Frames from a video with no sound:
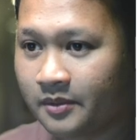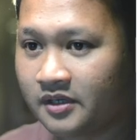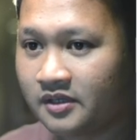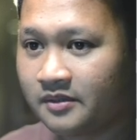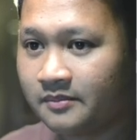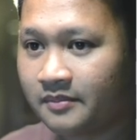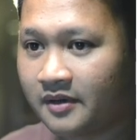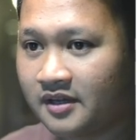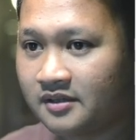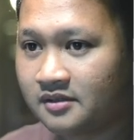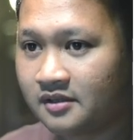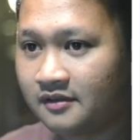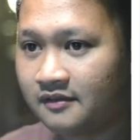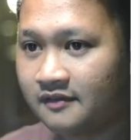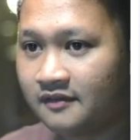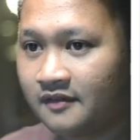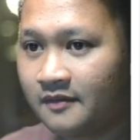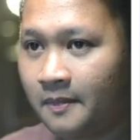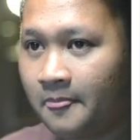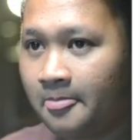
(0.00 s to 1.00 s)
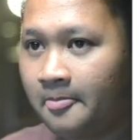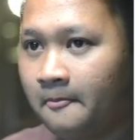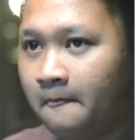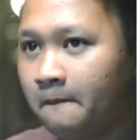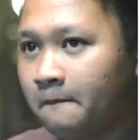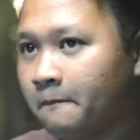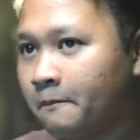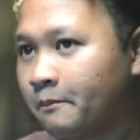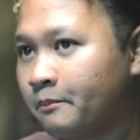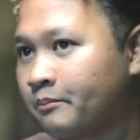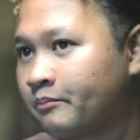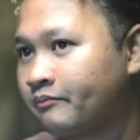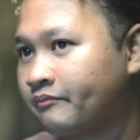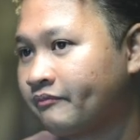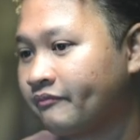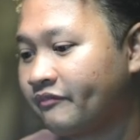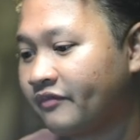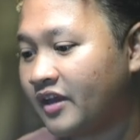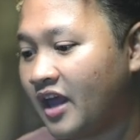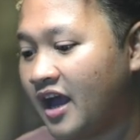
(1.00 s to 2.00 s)
impressive.
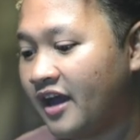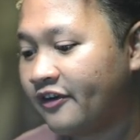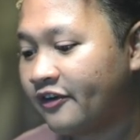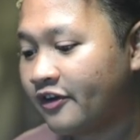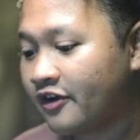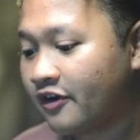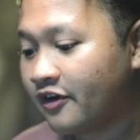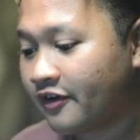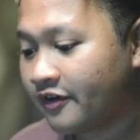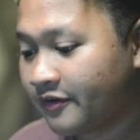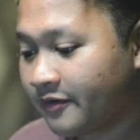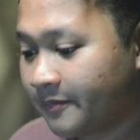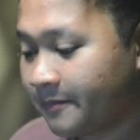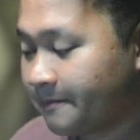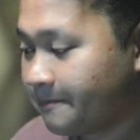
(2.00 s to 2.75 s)
I don't know